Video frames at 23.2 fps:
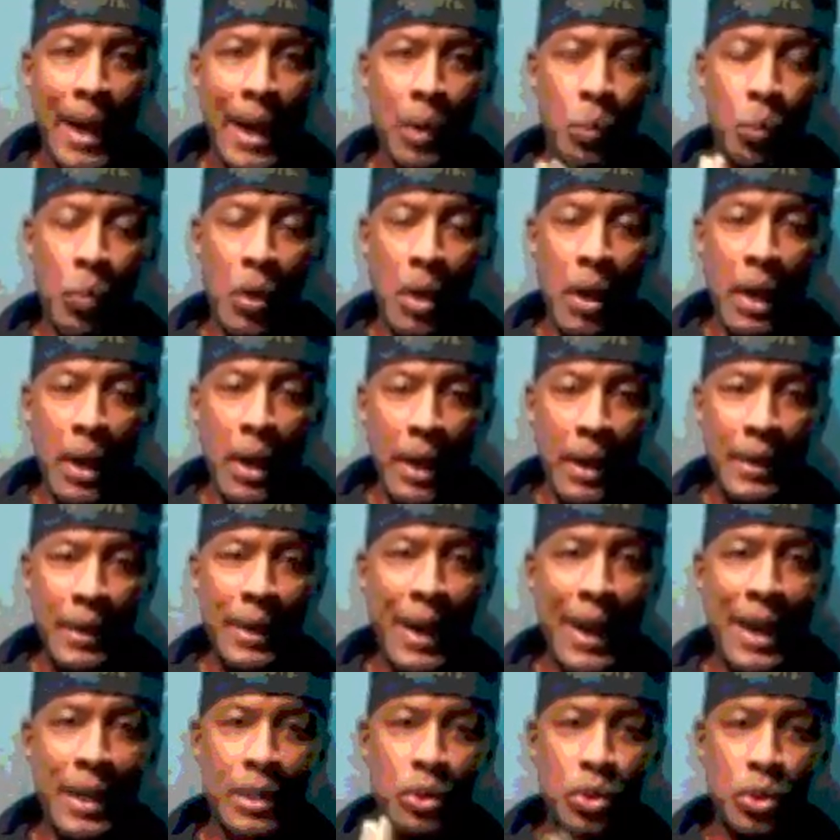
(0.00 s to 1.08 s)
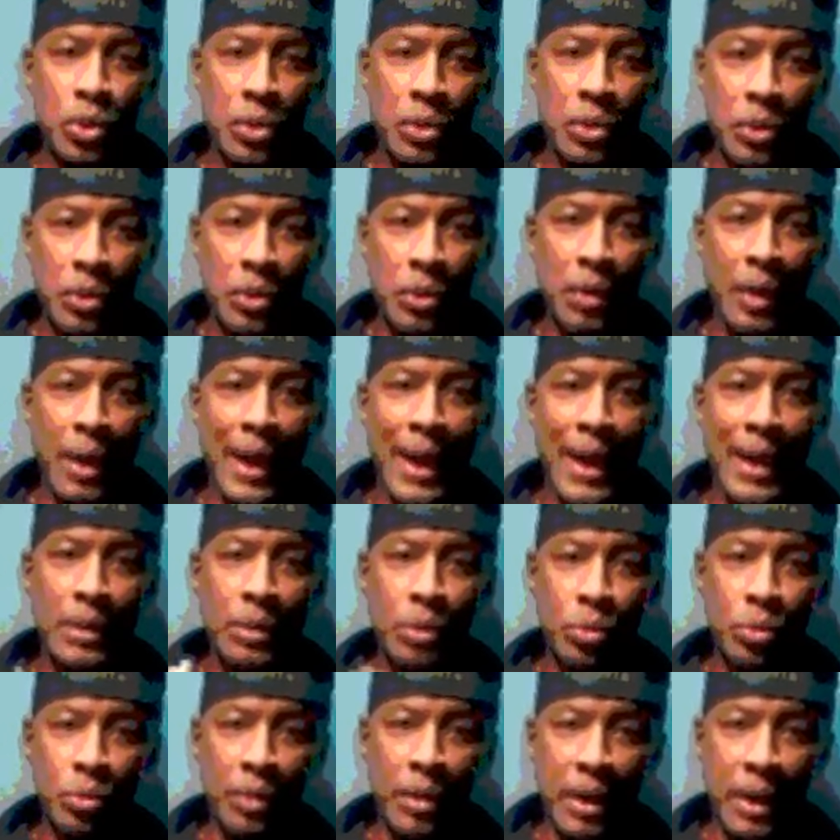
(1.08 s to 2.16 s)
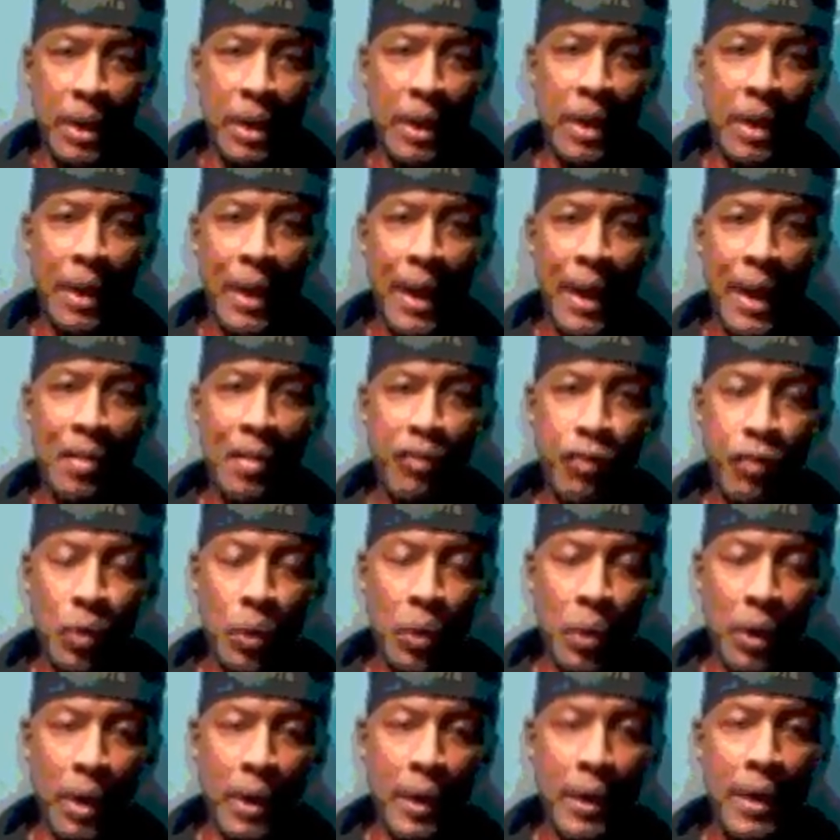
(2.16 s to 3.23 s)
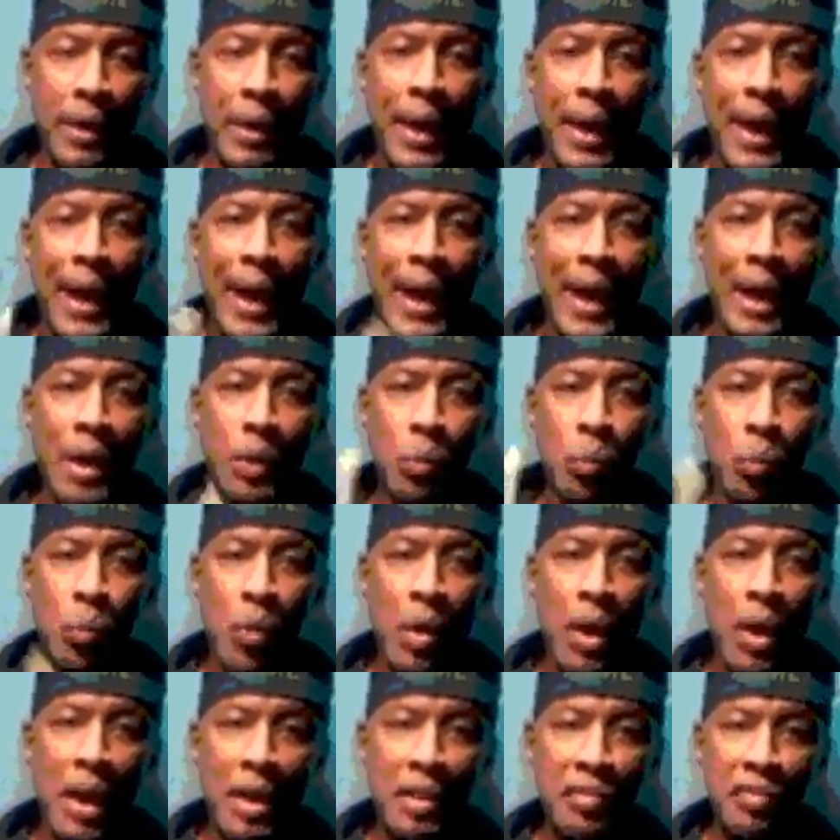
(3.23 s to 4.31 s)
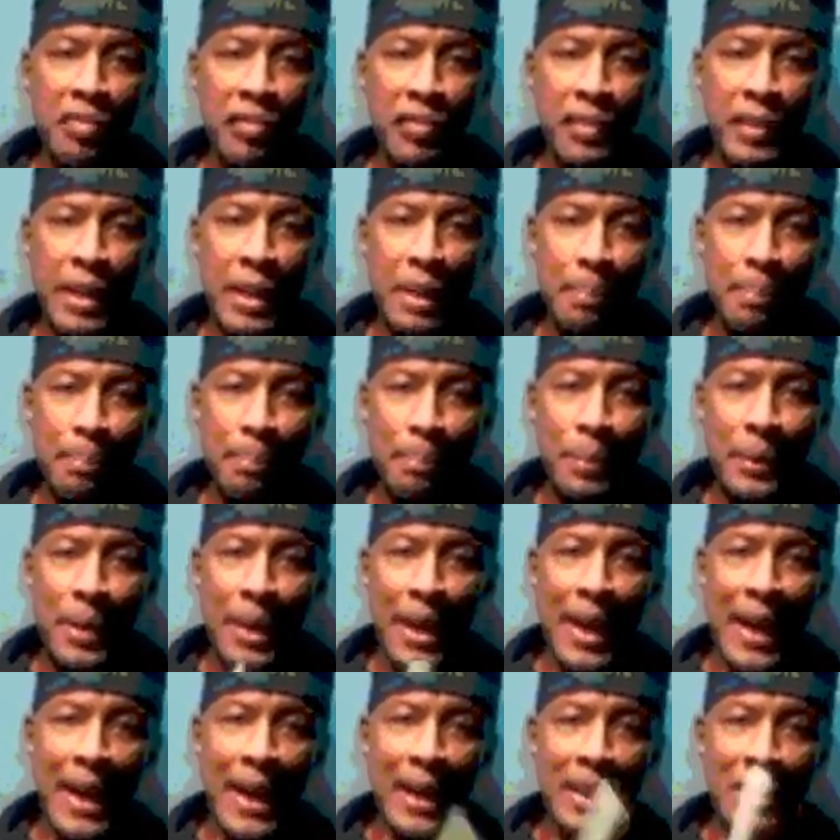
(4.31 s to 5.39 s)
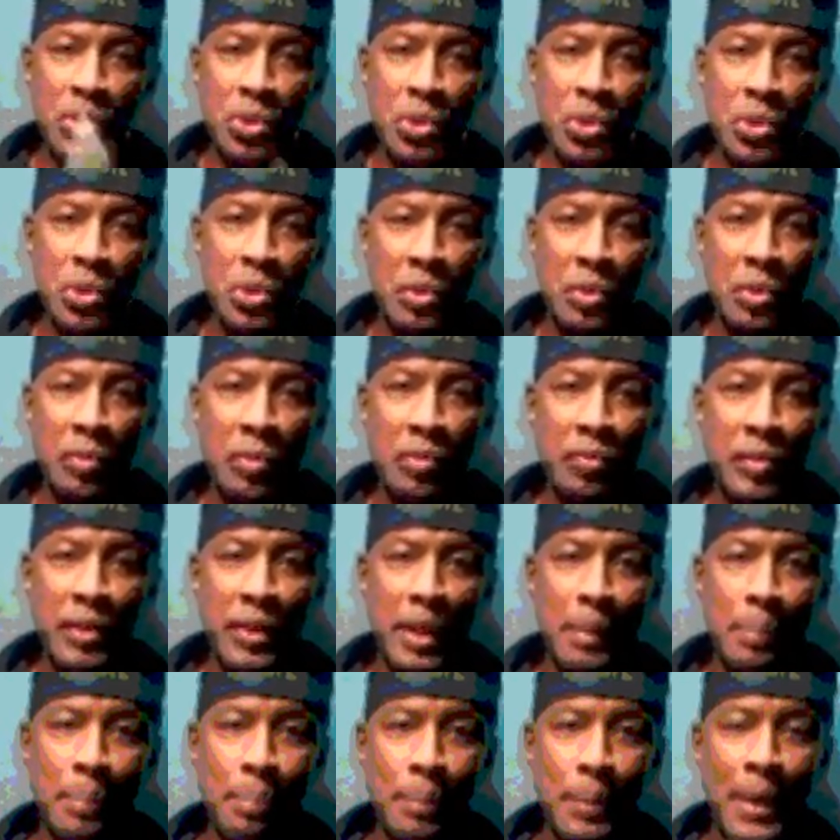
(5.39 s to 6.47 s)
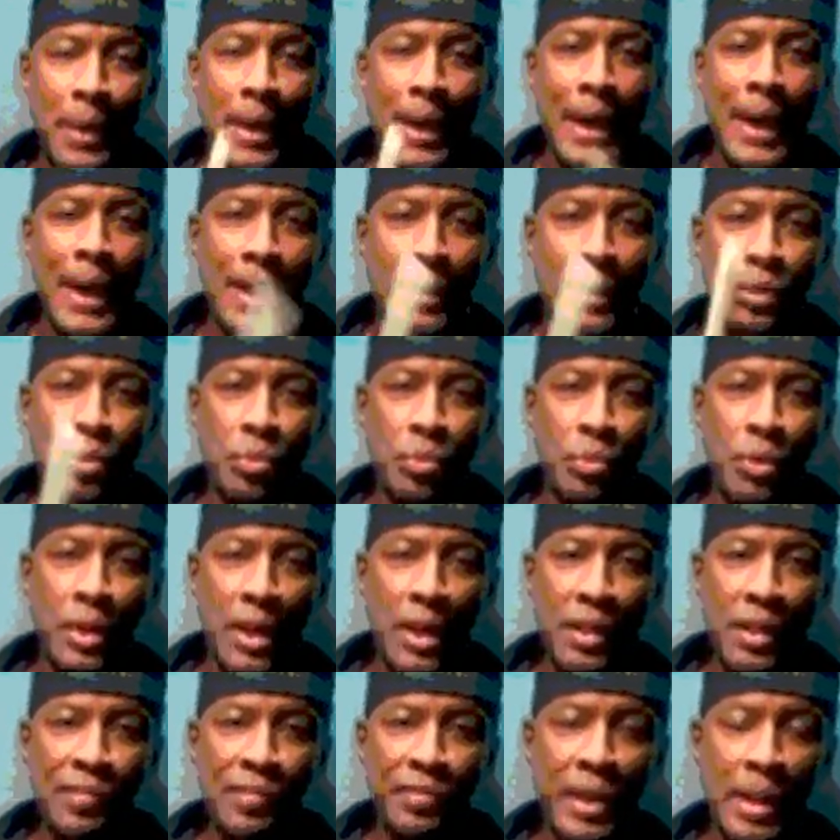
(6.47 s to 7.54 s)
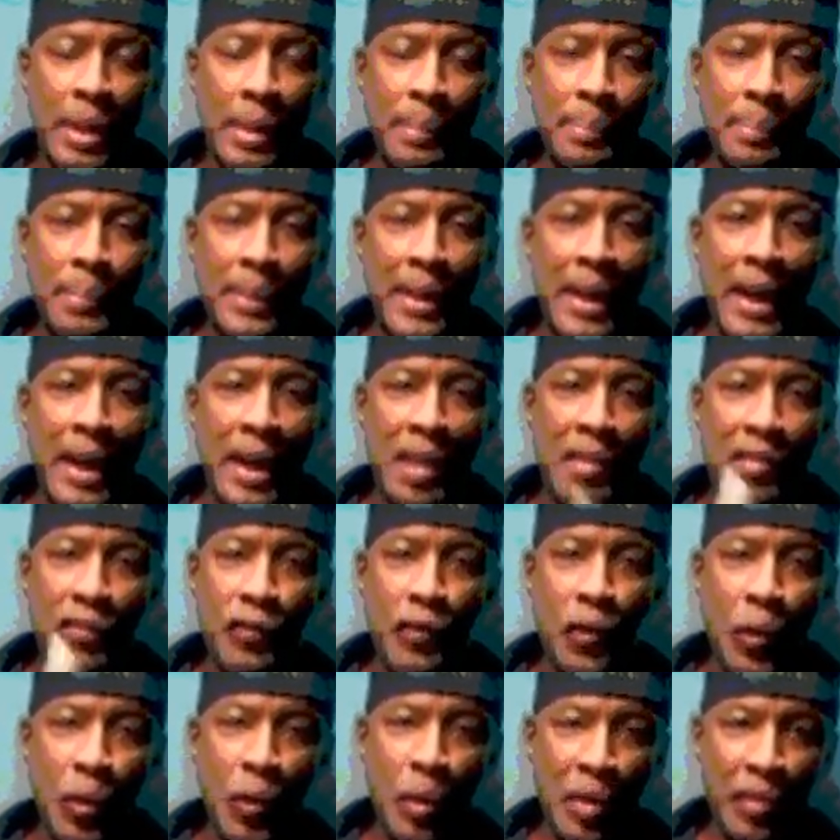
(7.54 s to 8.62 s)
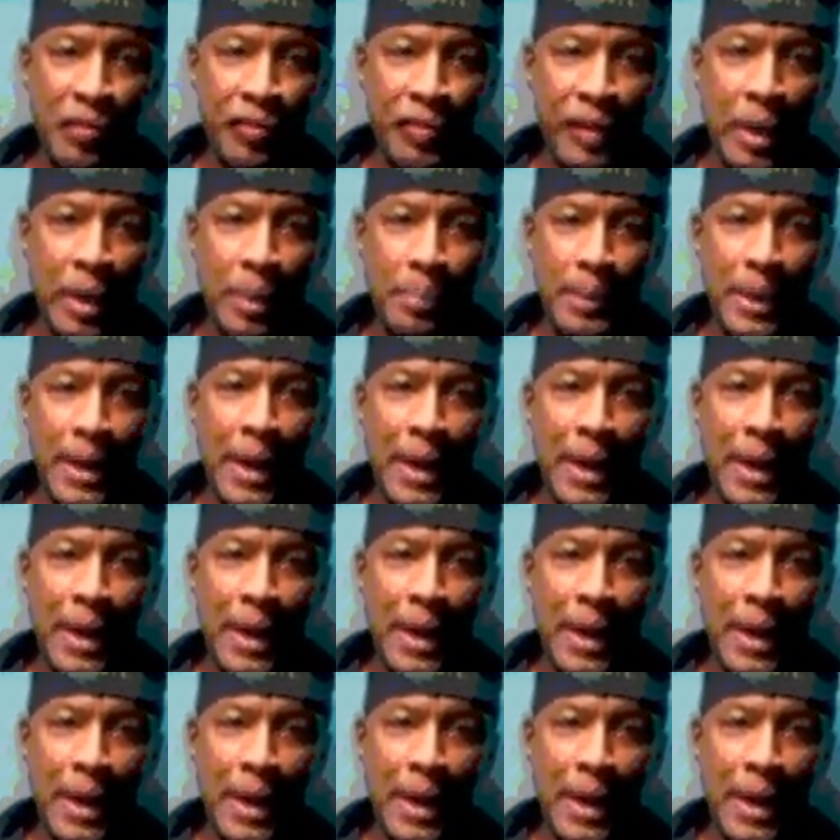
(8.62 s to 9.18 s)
And 1 and 2 and 3 and 4. And 1 flip and 2 flip and 3 flip and 4 flip.